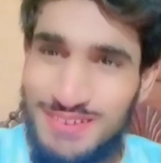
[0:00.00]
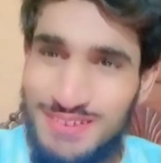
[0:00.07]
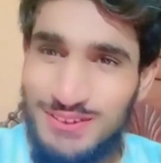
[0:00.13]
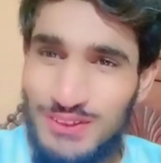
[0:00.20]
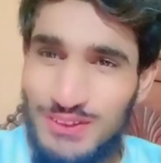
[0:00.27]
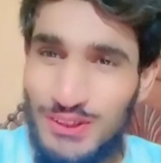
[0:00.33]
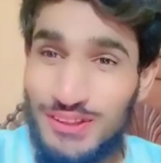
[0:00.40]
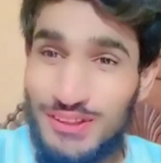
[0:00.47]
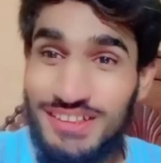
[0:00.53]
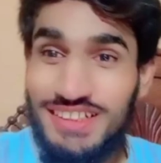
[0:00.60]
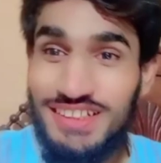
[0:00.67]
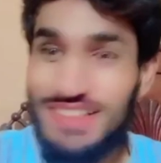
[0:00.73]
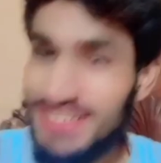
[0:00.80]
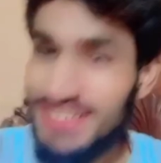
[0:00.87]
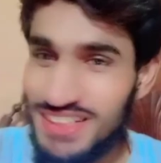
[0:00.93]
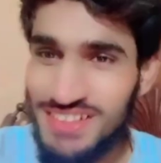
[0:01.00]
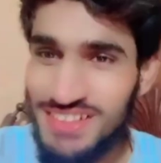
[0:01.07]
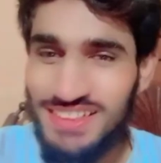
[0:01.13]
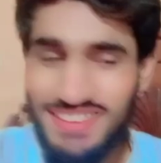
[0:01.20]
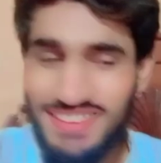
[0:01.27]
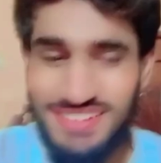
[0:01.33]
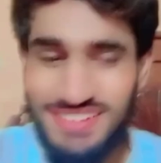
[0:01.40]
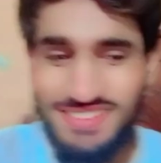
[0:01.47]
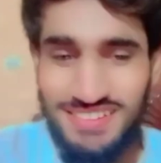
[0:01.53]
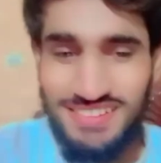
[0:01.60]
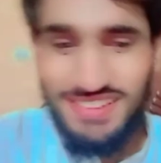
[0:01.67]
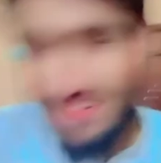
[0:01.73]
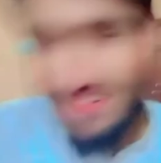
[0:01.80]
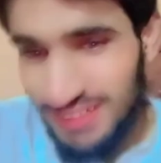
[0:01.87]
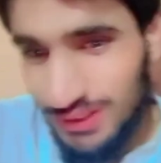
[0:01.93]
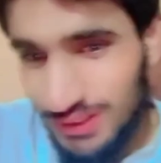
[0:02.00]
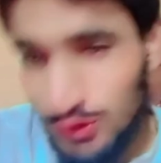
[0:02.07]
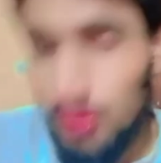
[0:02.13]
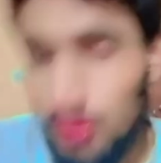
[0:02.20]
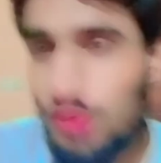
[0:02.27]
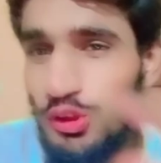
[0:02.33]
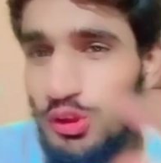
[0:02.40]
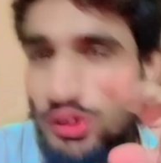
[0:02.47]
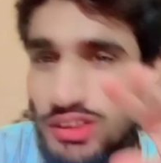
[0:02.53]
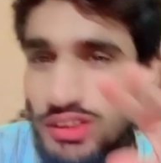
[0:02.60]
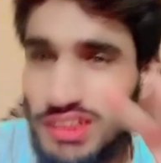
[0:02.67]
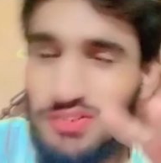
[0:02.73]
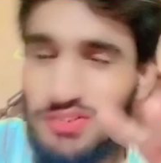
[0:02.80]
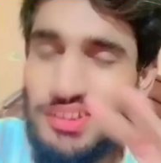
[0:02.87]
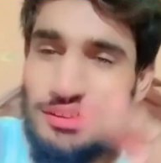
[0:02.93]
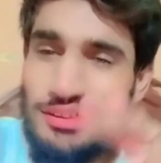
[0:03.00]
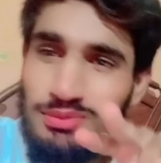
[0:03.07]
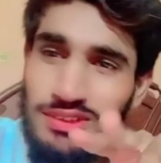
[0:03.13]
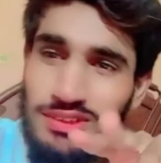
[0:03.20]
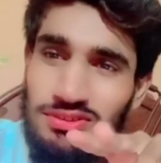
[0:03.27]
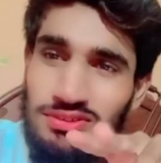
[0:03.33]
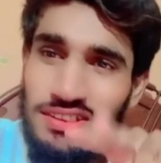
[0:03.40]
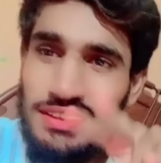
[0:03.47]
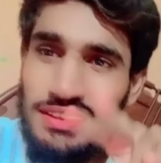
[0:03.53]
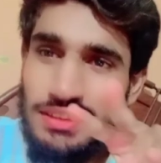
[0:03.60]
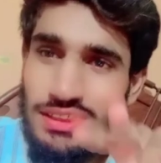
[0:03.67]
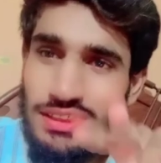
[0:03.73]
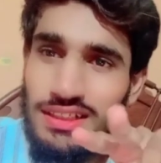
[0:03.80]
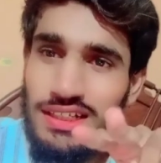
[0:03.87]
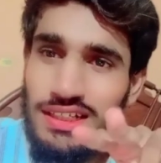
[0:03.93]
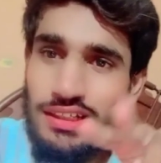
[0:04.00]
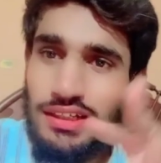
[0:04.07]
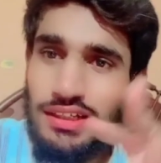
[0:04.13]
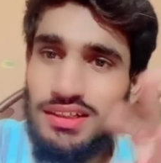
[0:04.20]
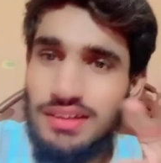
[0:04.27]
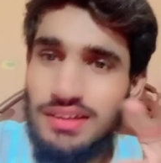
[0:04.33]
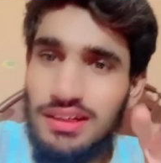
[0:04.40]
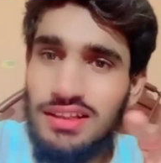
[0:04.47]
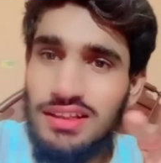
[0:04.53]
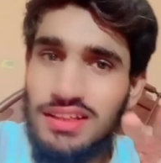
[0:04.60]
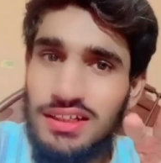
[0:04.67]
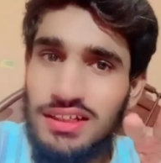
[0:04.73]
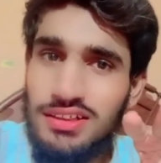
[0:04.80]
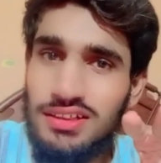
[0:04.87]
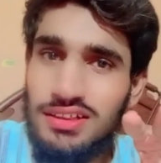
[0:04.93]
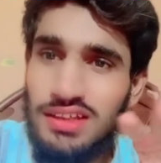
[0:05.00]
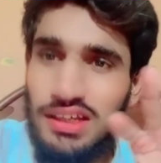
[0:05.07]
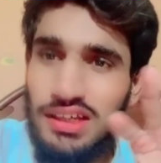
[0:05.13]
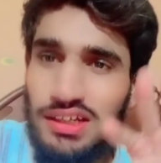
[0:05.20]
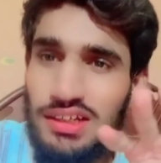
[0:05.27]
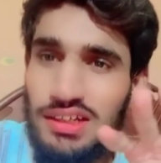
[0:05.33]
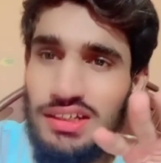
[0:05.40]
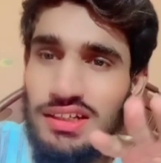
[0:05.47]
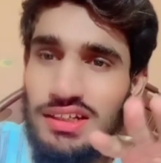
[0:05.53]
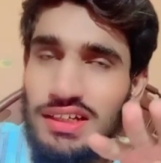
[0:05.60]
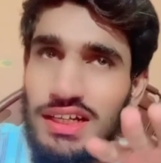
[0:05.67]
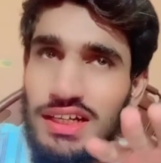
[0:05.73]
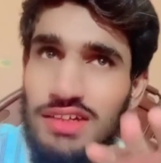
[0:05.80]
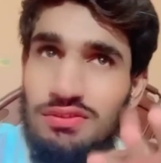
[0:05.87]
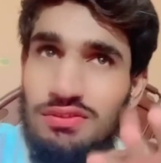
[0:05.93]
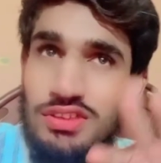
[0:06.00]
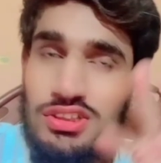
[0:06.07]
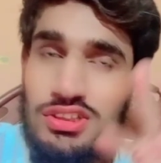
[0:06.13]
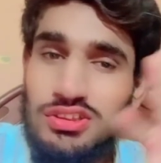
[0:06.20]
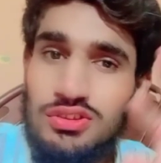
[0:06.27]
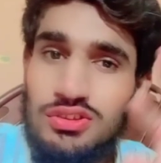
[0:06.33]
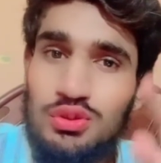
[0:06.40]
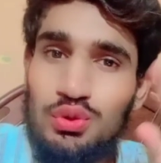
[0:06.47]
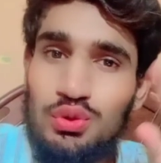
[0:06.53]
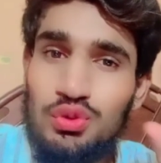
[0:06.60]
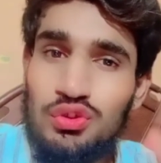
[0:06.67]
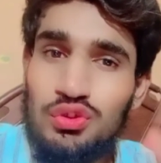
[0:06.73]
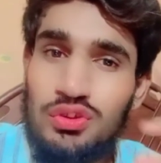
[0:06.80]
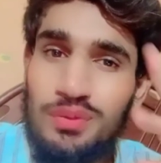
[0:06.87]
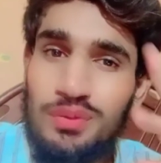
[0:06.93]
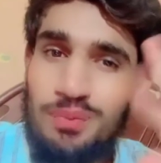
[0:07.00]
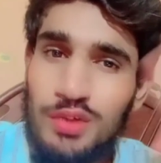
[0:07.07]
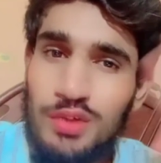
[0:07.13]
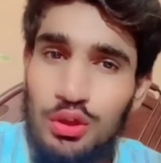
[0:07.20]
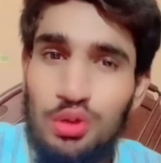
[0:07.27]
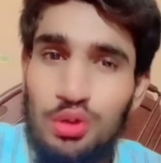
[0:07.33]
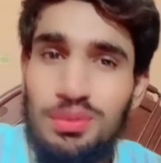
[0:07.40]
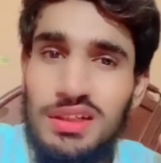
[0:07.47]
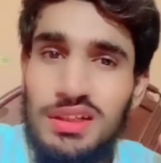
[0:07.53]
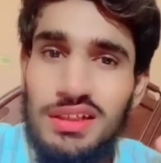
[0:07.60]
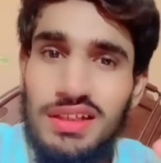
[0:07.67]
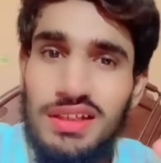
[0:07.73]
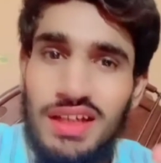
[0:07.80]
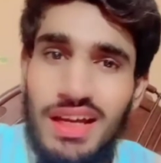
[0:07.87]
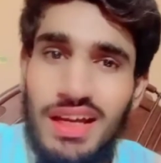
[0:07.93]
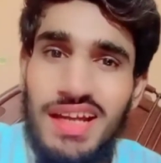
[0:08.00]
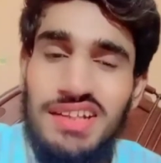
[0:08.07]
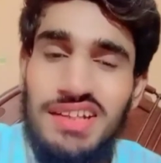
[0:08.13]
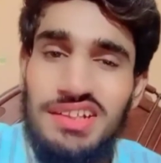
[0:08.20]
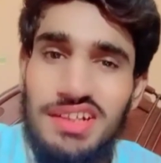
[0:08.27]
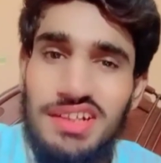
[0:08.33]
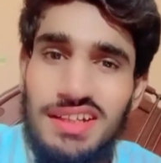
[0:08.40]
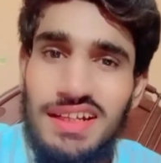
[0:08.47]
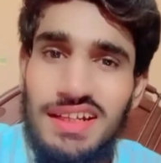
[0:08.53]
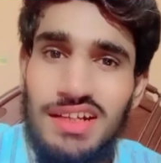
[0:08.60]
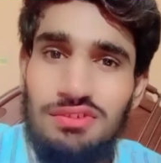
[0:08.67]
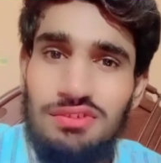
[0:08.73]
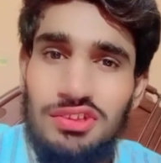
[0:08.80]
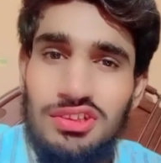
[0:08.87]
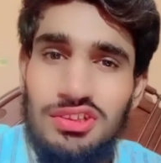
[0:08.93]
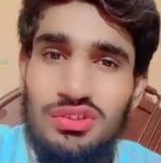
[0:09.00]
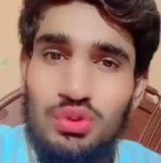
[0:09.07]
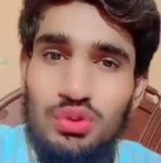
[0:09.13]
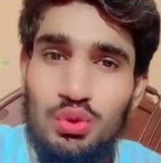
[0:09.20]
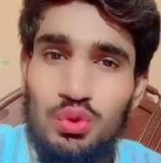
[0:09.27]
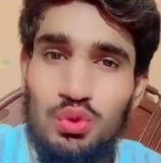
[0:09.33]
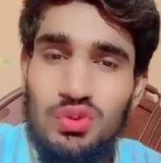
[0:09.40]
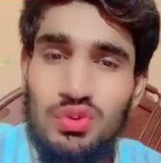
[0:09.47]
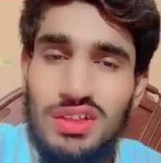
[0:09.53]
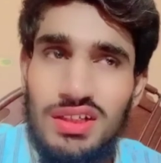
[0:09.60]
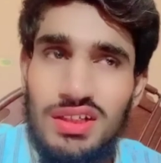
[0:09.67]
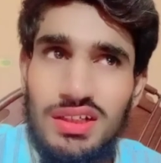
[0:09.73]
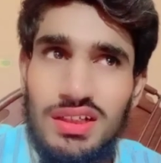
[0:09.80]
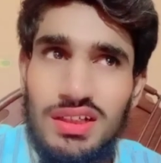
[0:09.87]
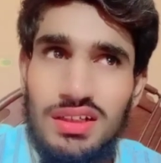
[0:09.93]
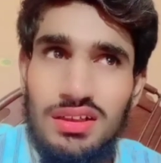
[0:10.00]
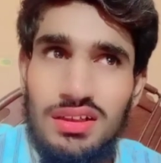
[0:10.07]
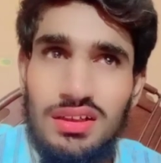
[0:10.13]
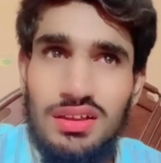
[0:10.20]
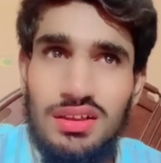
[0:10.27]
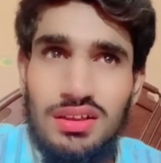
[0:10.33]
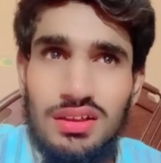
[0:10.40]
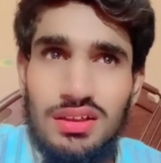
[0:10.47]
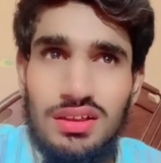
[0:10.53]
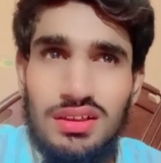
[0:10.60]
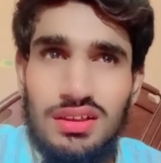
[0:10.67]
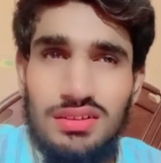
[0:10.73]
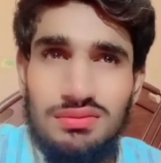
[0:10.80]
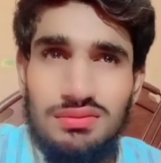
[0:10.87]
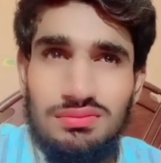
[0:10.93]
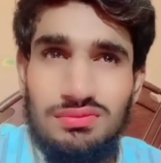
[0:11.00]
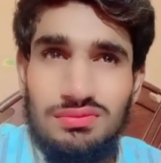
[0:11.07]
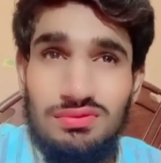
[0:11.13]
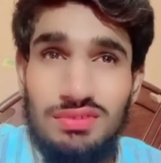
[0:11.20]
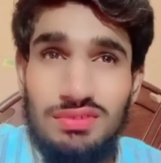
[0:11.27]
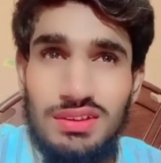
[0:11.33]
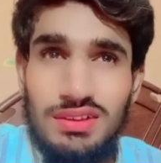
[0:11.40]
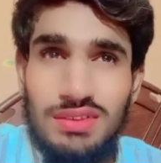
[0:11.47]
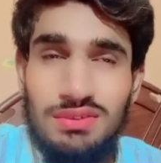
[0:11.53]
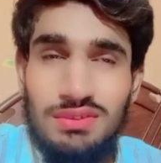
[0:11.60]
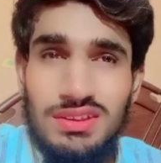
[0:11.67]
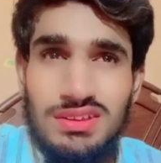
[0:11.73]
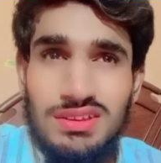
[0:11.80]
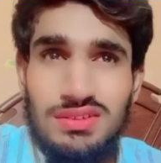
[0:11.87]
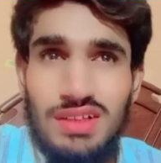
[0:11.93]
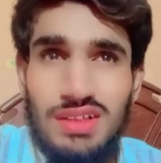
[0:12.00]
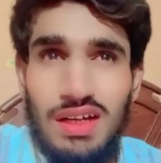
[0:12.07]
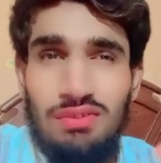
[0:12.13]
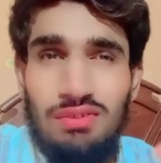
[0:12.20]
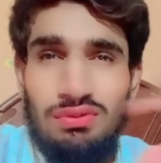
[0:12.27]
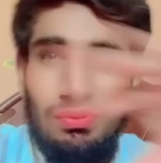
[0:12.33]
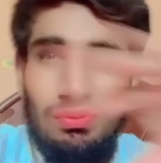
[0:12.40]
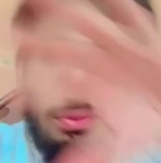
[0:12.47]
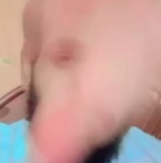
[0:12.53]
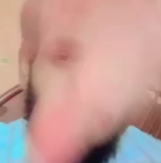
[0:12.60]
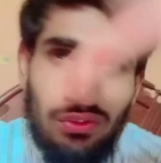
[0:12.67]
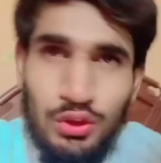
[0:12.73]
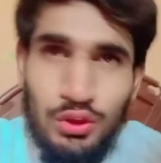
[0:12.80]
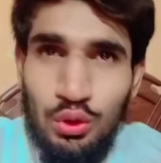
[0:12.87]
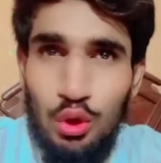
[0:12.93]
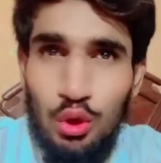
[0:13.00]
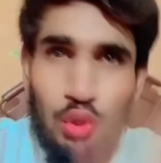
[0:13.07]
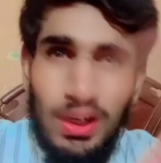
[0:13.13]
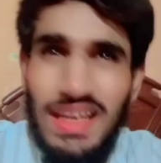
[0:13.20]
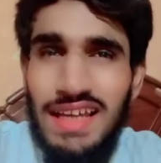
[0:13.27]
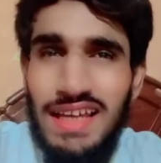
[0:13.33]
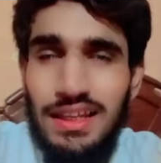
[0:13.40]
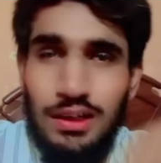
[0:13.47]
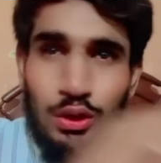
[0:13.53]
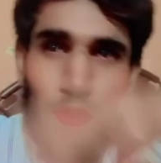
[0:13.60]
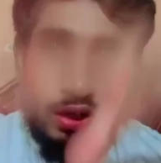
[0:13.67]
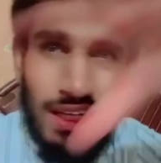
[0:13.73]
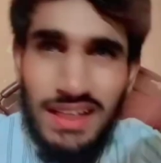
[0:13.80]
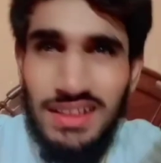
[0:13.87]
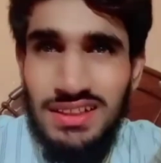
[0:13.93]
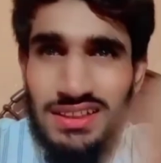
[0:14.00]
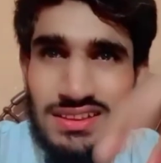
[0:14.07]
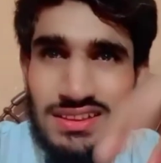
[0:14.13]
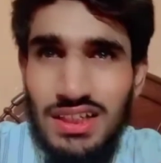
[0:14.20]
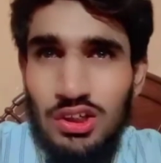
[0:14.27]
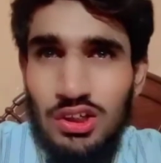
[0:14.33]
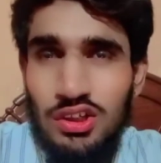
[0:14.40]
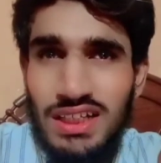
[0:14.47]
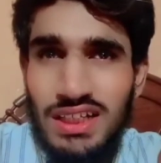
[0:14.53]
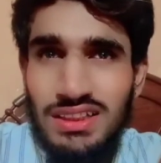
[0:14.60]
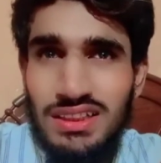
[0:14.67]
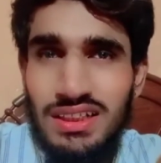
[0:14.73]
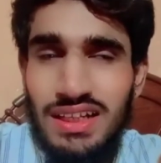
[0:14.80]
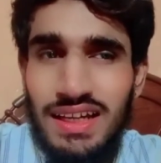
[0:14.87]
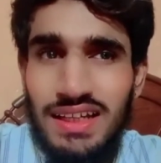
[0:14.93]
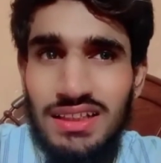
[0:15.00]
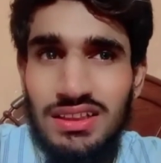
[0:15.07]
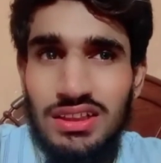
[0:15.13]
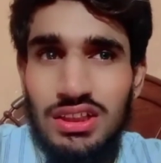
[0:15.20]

not intranet. Do you know the difference between internet and intranet? Internet which is used globally and intranet which is used under in which a few local localities are connected, like